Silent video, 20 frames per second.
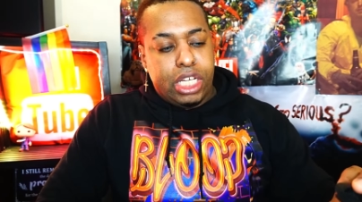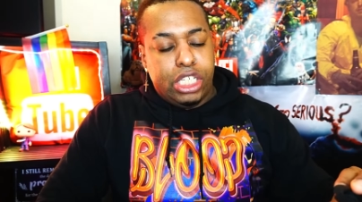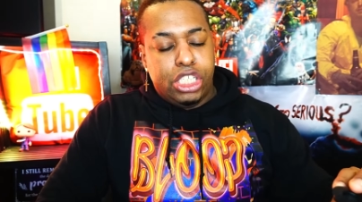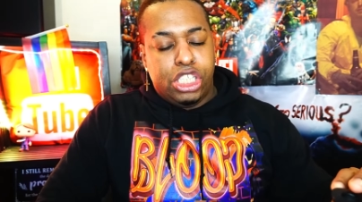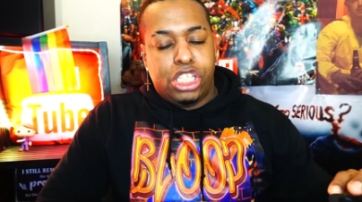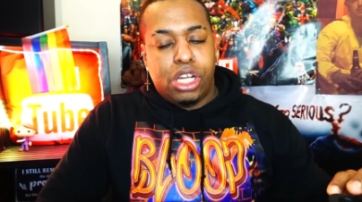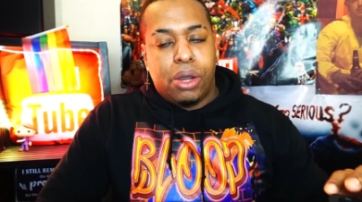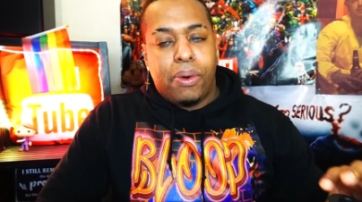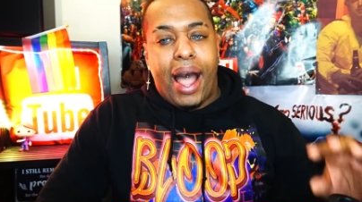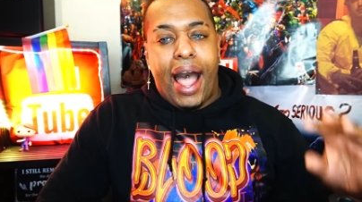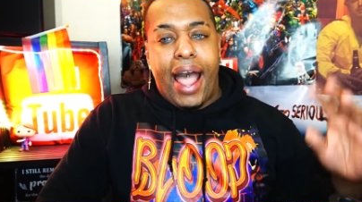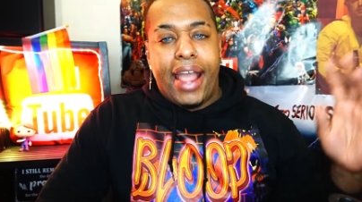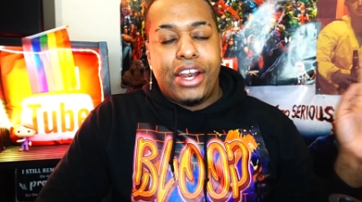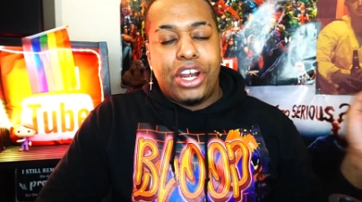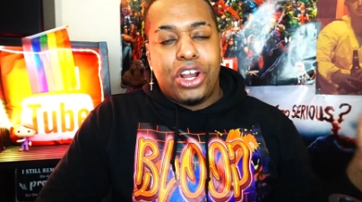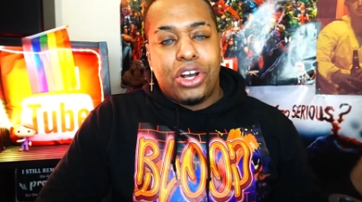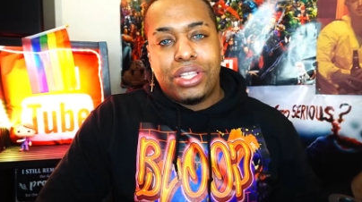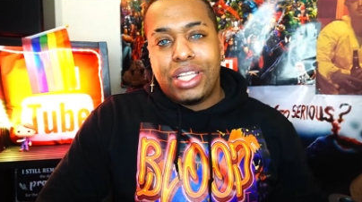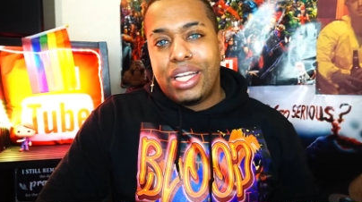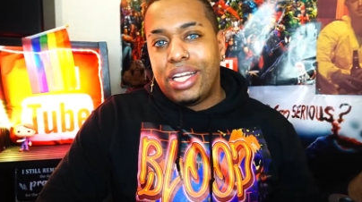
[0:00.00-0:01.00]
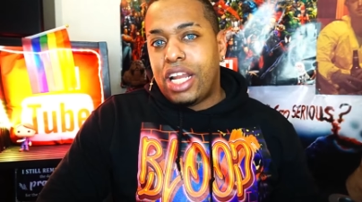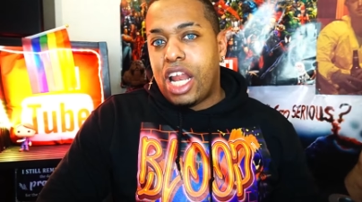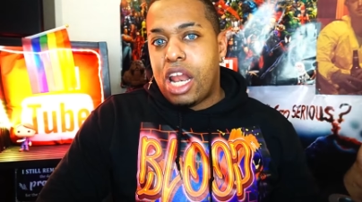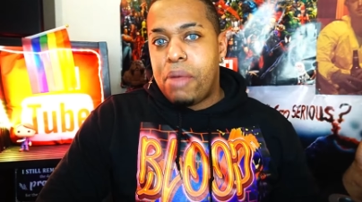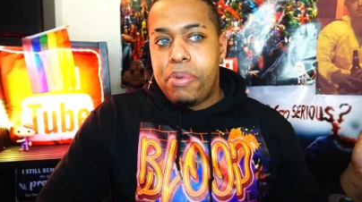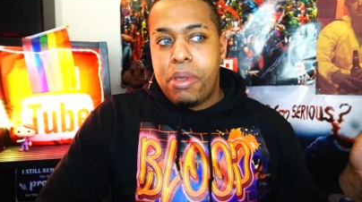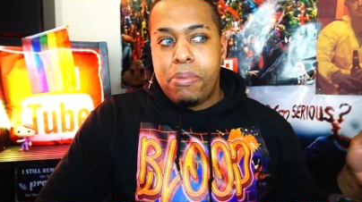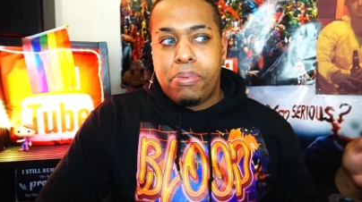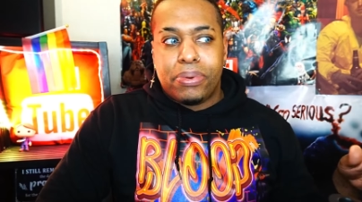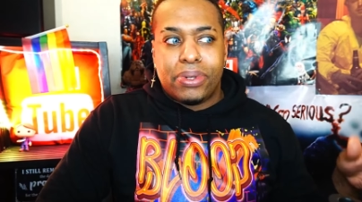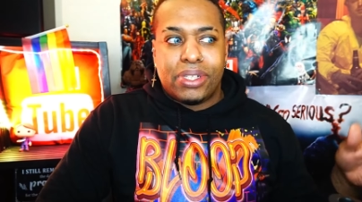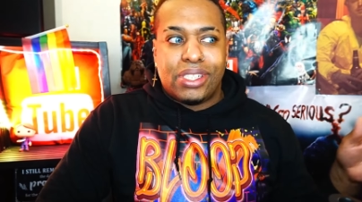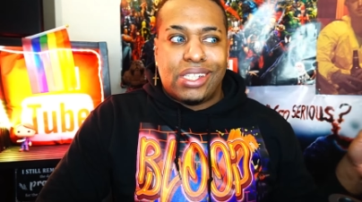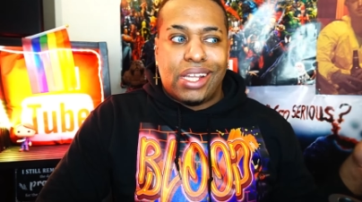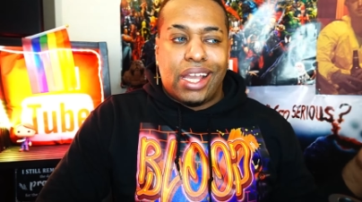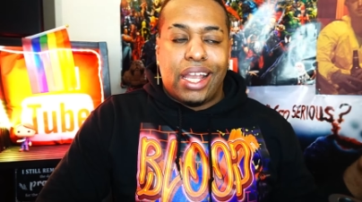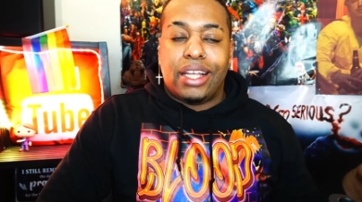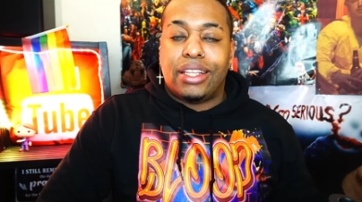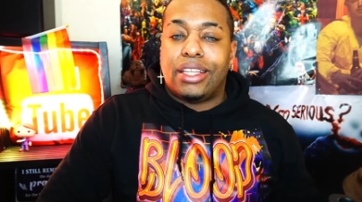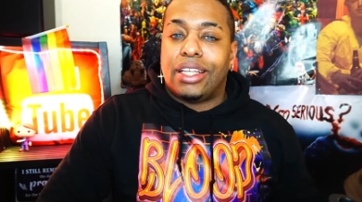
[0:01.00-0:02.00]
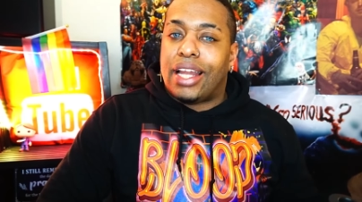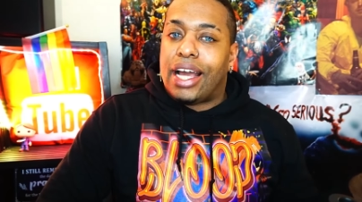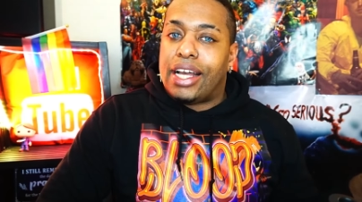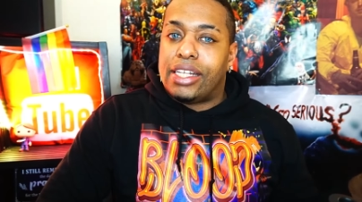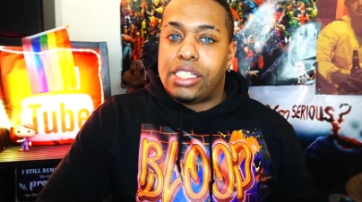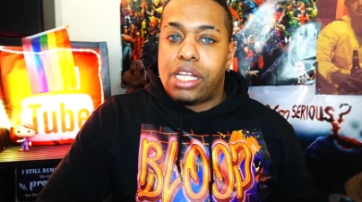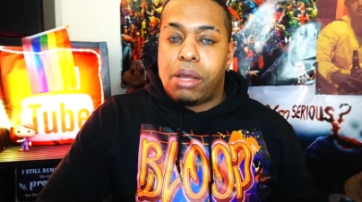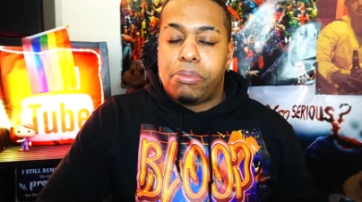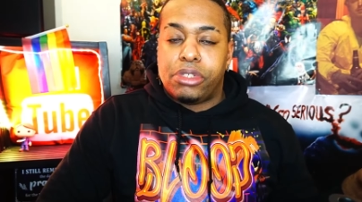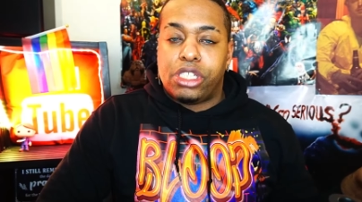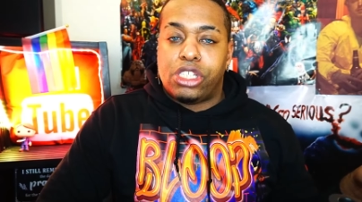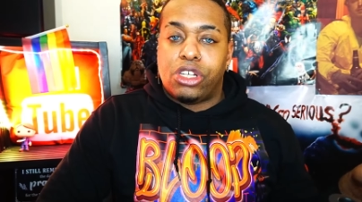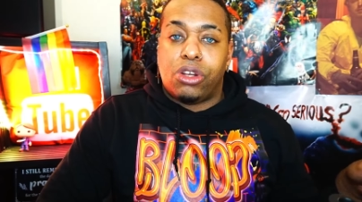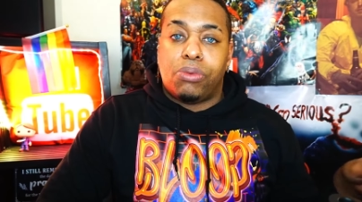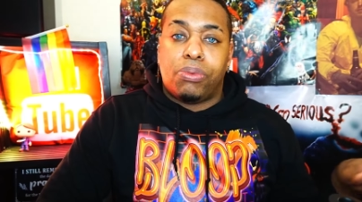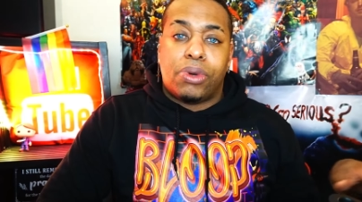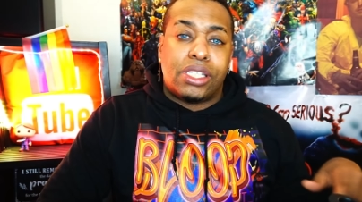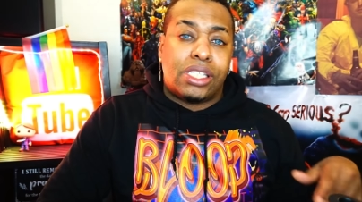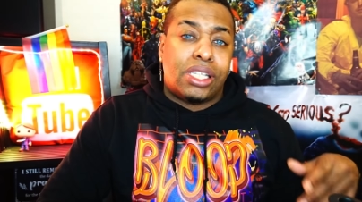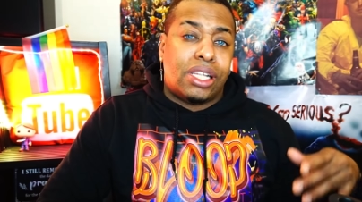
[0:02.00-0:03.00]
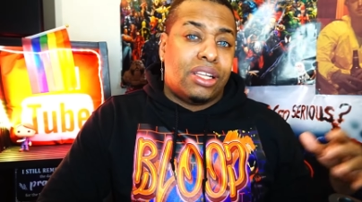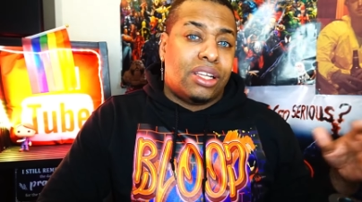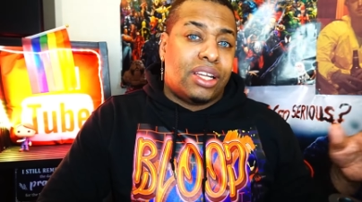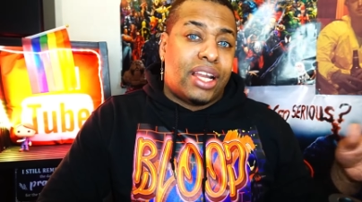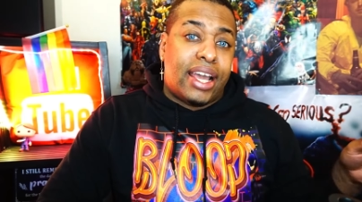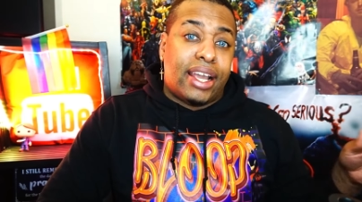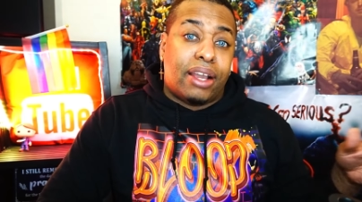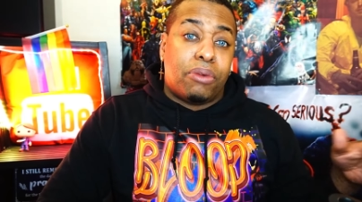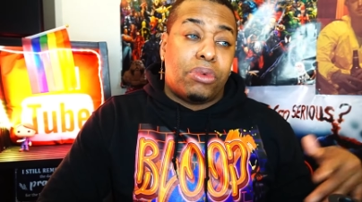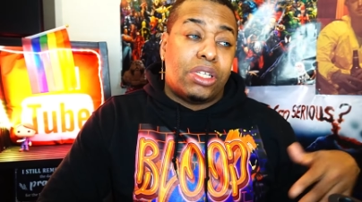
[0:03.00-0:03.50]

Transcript: So I know that a lot of people were saying the last episode wasn't like,